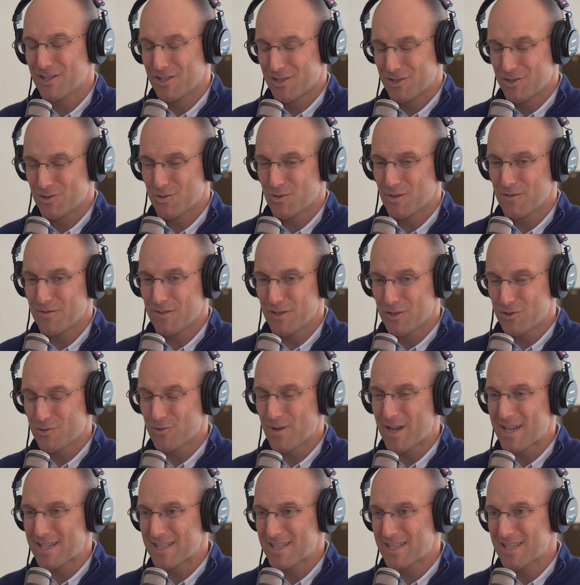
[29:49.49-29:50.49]
sort of
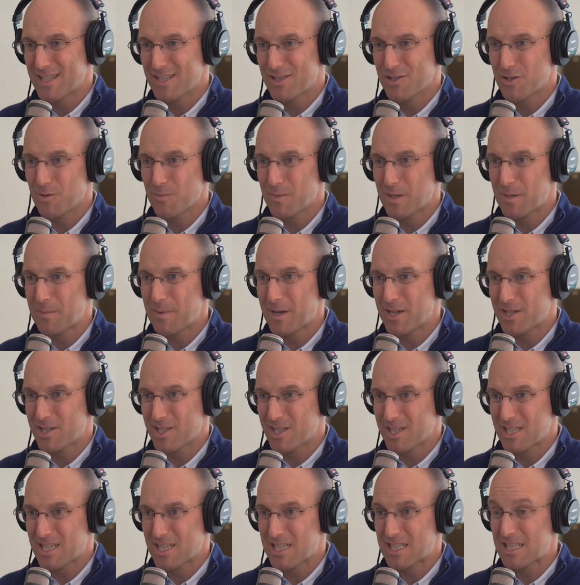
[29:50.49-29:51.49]
address in so many
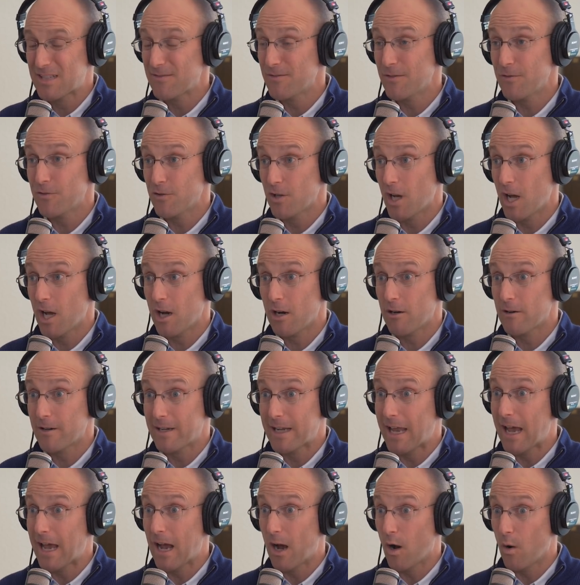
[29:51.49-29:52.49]
patients because even if you're not
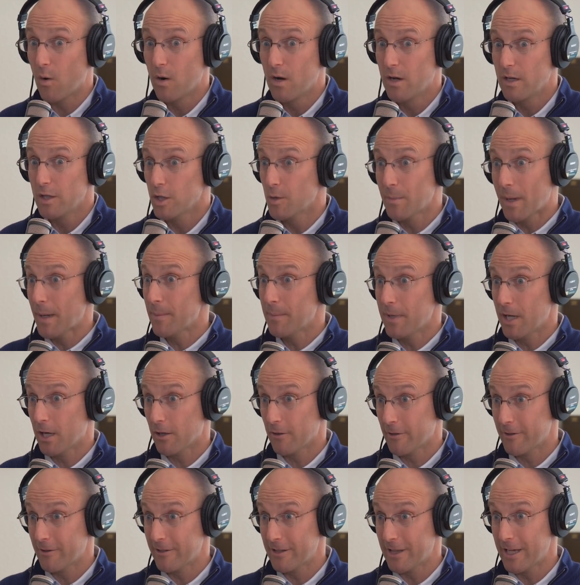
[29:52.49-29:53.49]
hungry now, you might be
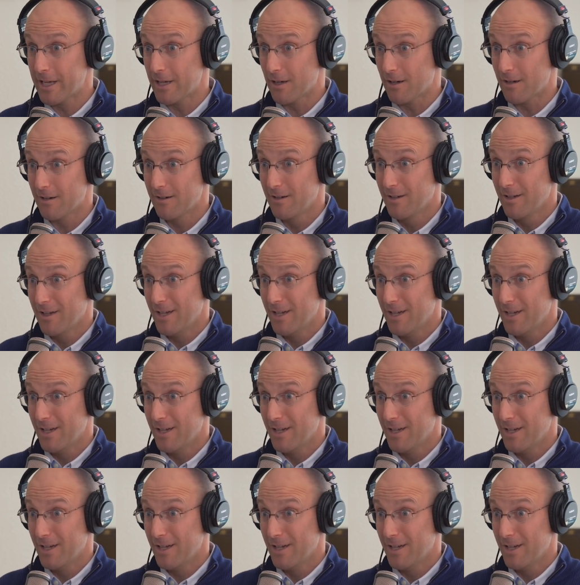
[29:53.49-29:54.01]
hungry later,